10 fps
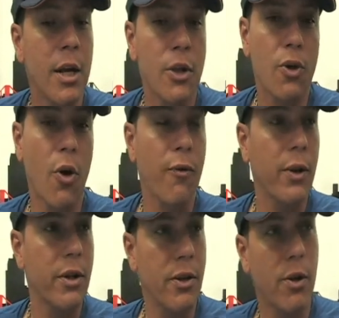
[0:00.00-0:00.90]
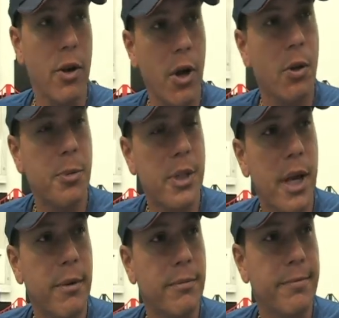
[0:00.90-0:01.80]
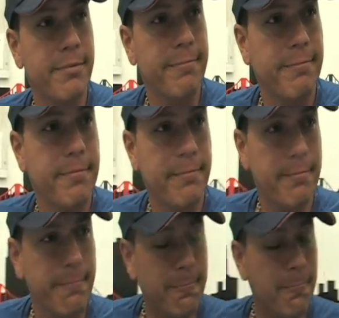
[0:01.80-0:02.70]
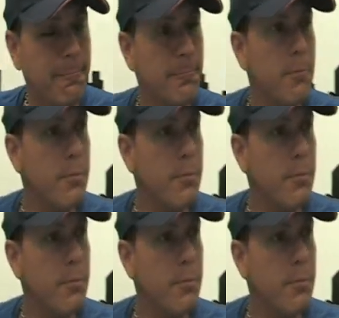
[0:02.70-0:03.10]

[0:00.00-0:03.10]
So hopefully, you know, he helps us out. On the topic of